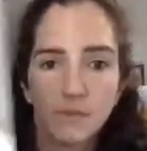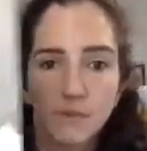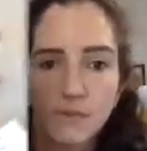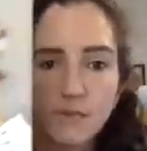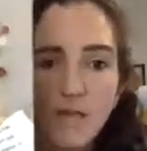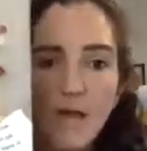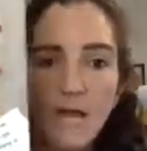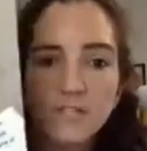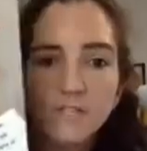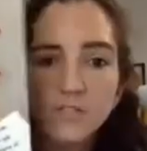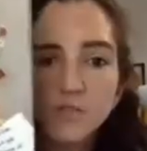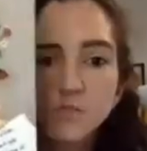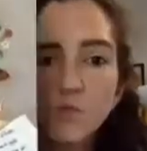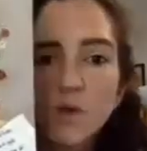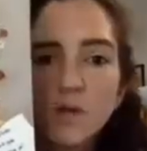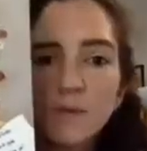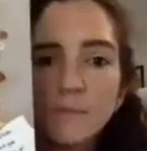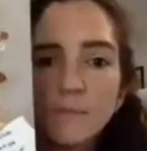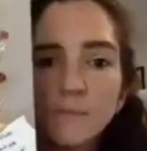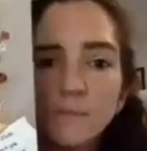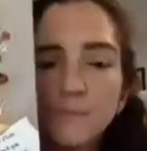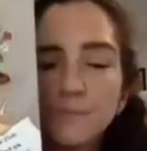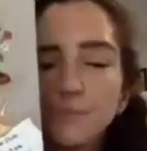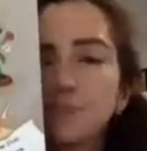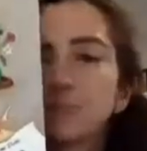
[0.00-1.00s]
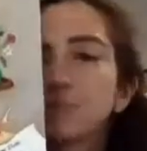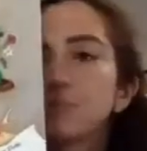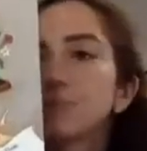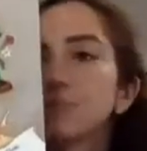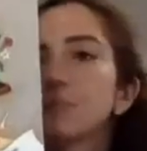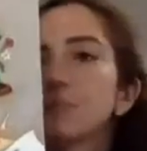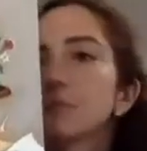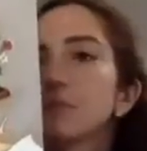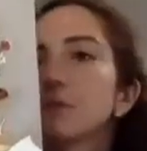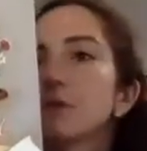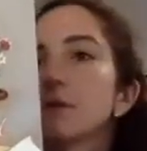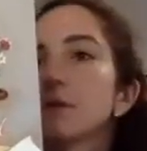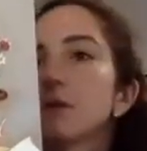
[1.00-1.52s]
Last one.
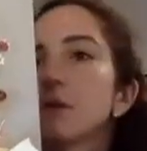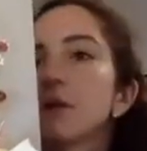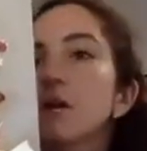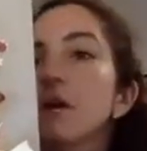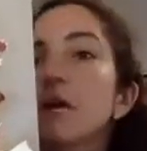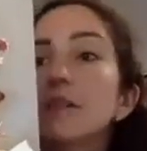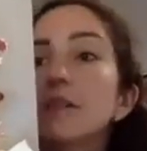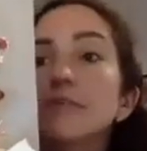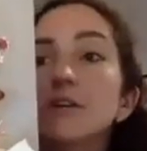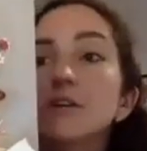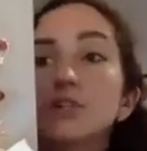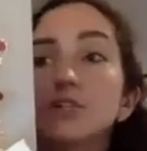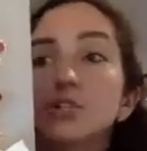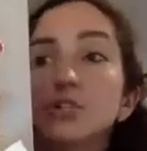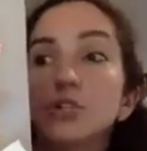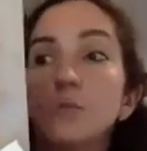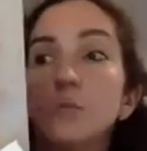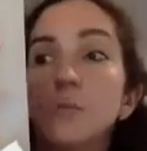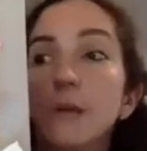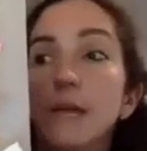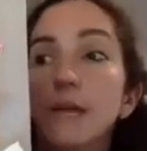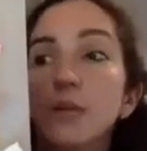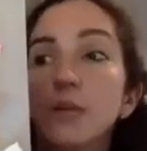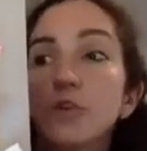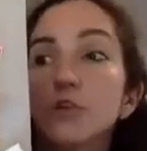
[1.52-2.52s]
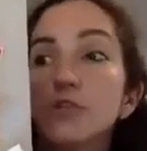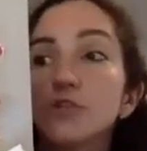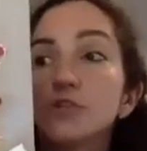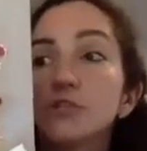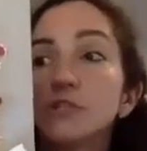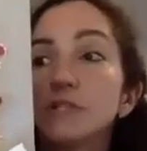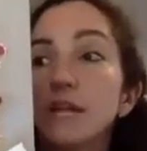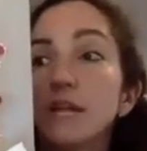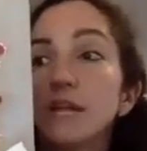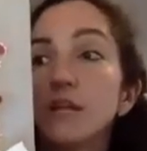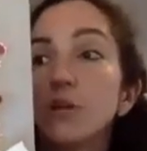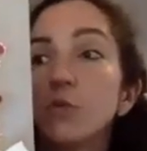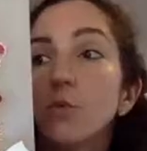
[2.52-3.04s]
The shoemakers
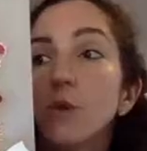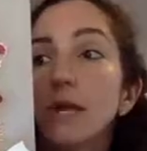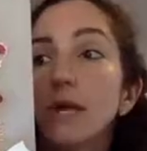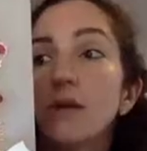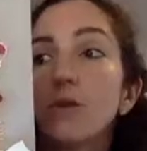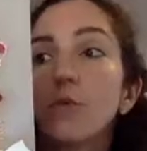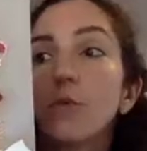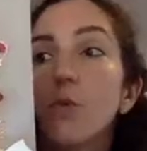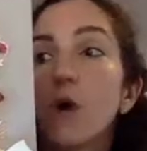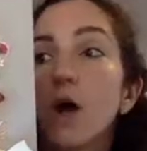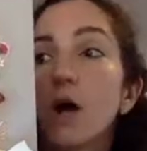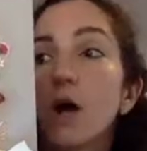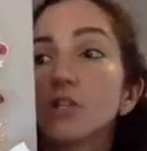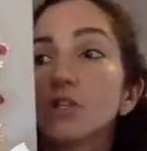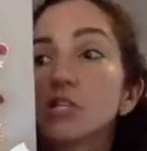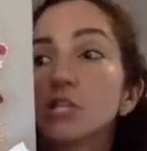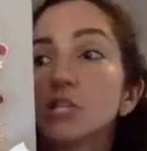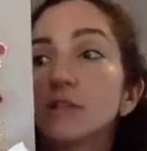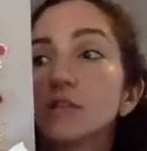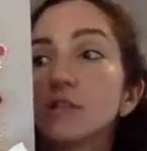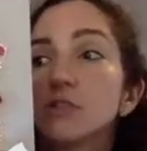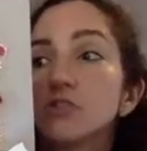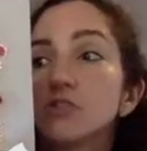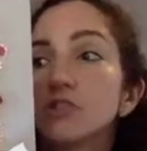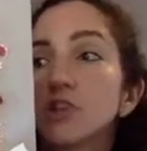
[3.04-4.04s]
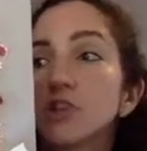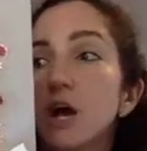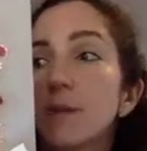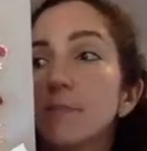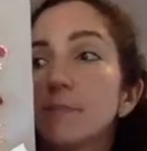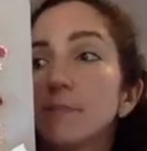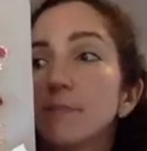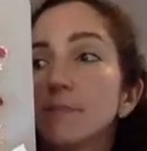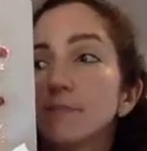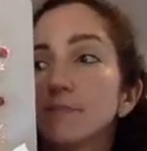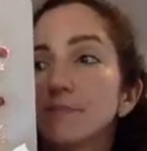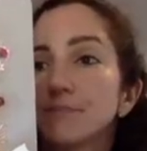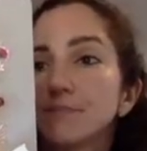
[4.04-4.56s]
stayed awake watching the shop.
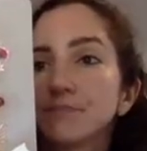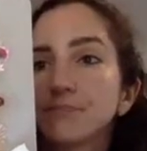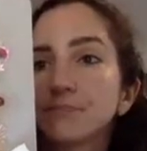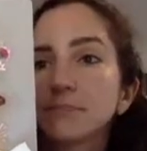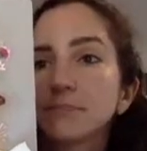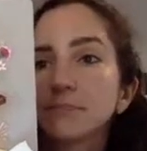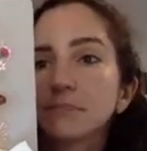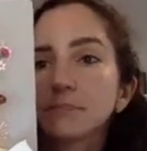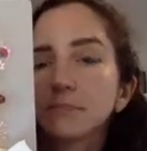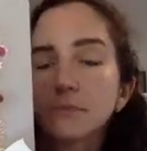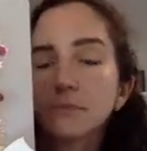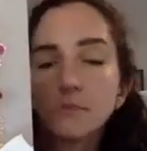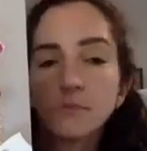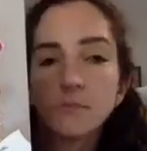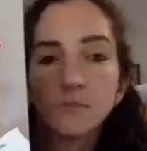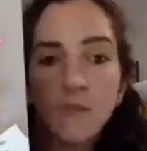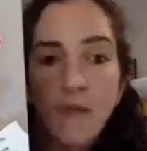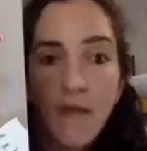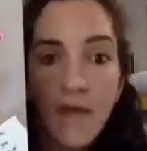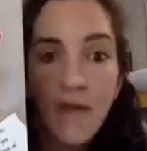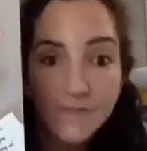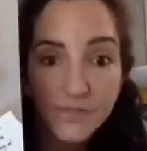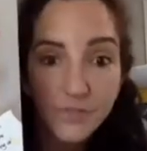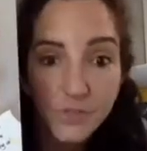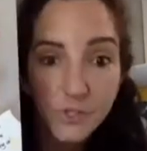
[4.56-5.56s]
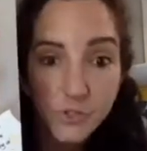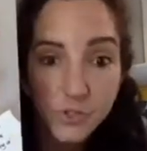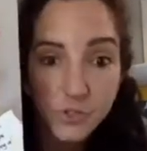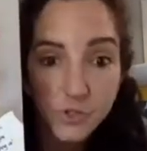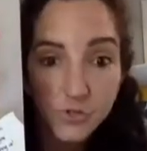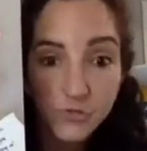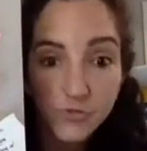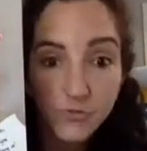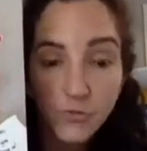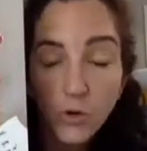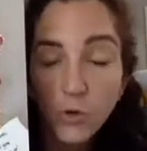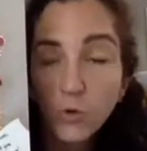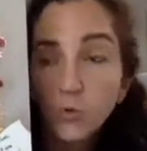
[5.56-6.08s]
At the
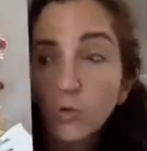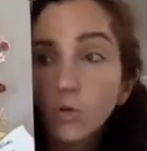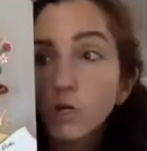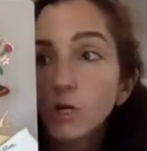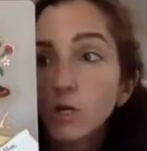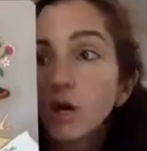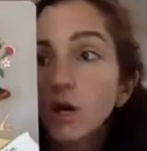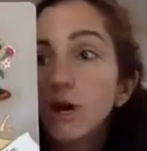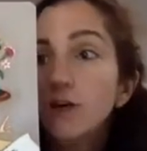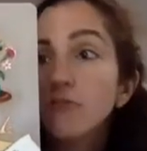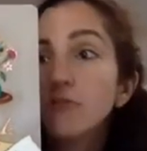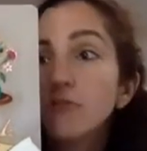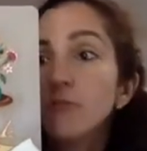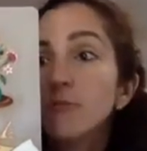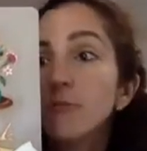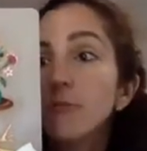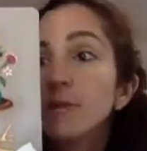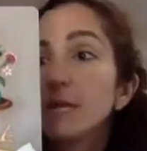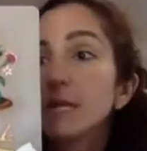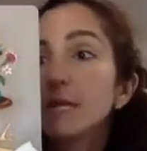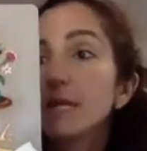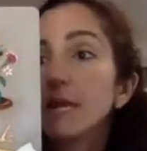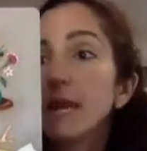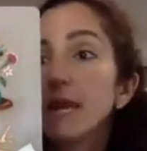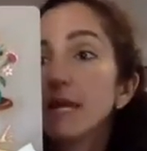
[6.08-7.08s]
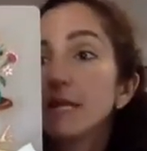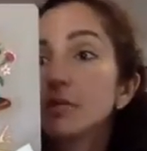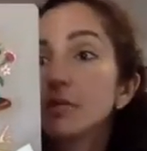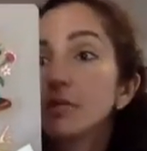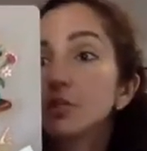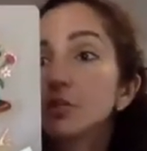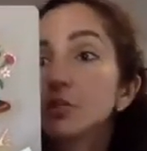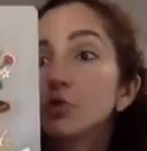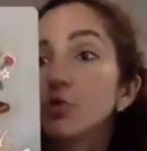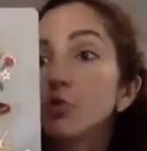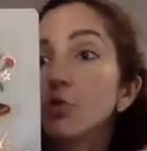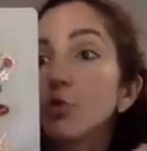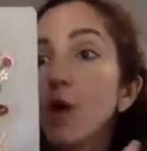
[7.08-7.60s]
stroke of midnight,
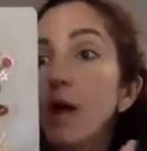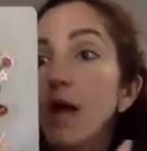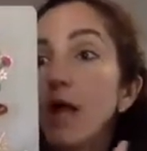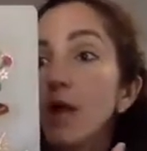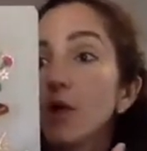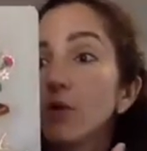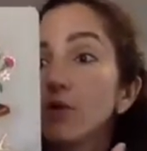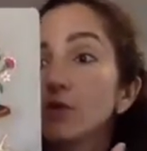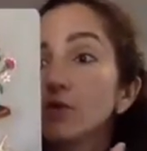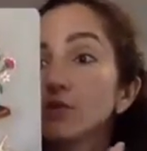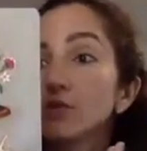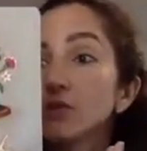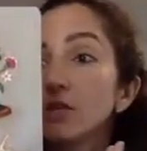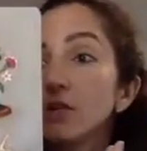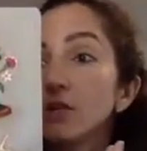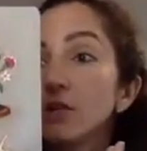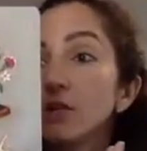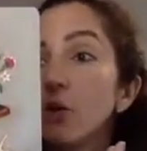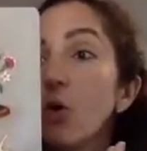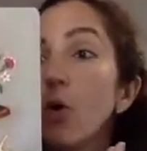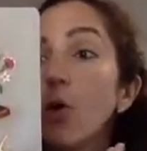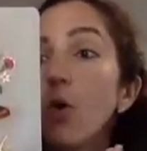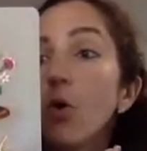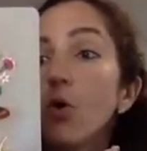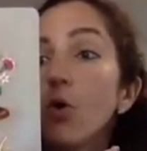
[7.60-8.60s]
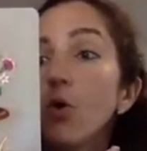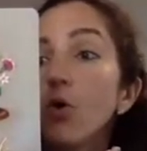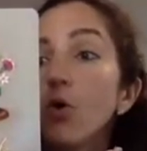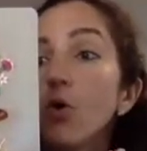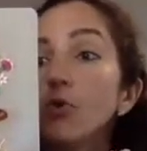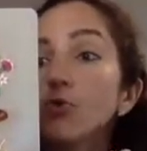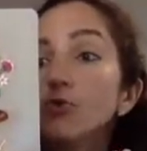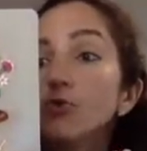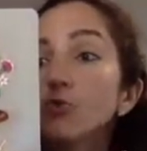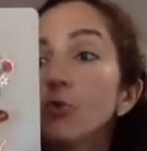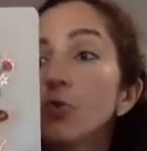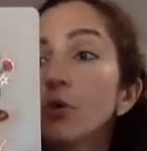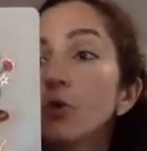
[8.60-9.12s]
2 elves in
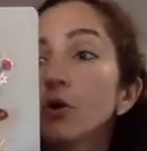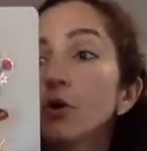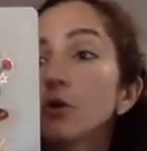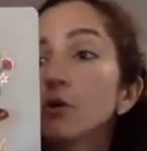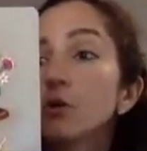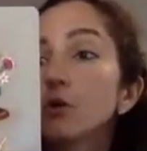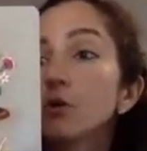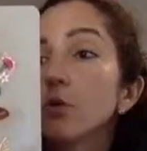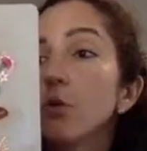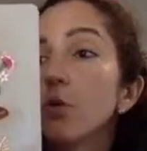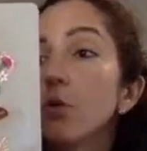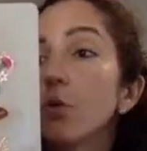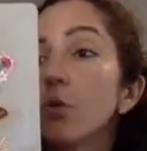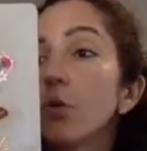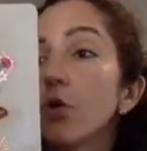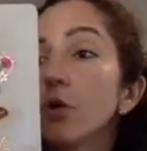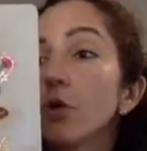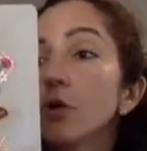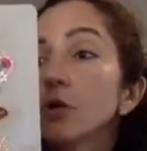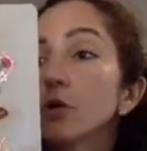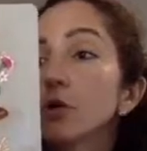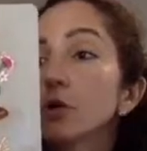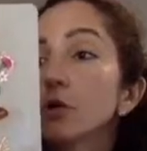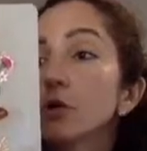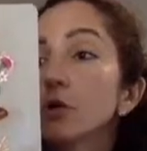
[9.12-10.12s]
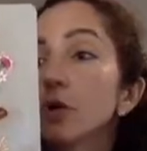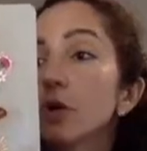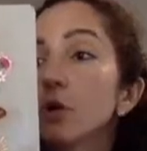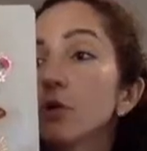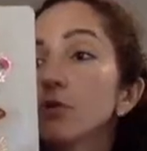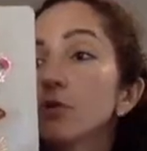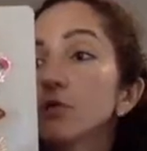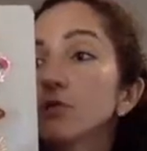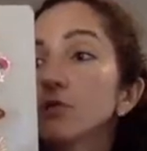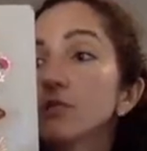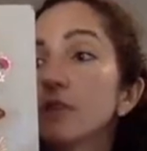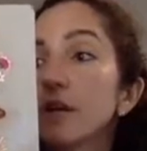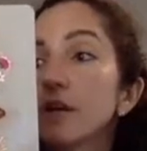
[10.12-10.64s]
old worn
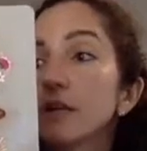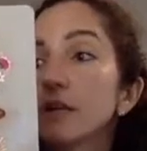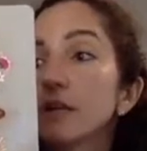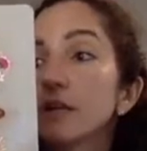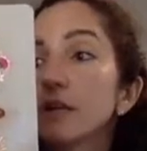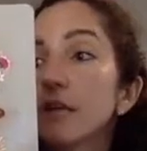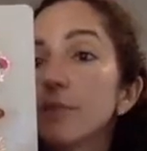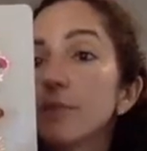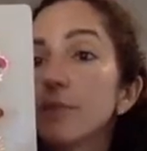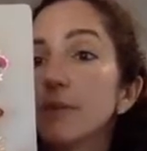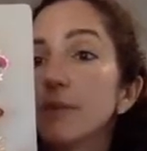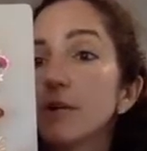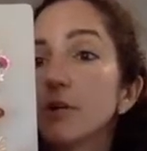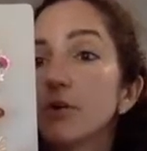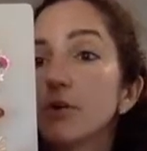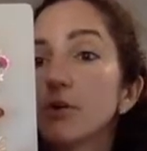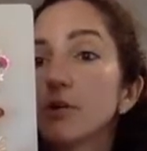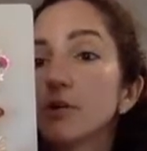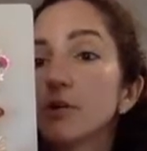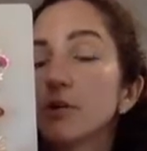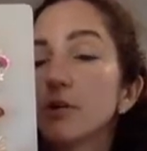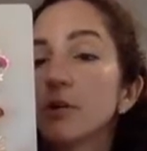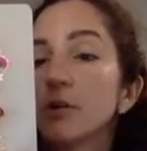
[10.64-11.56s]
clothes suddenly appeared.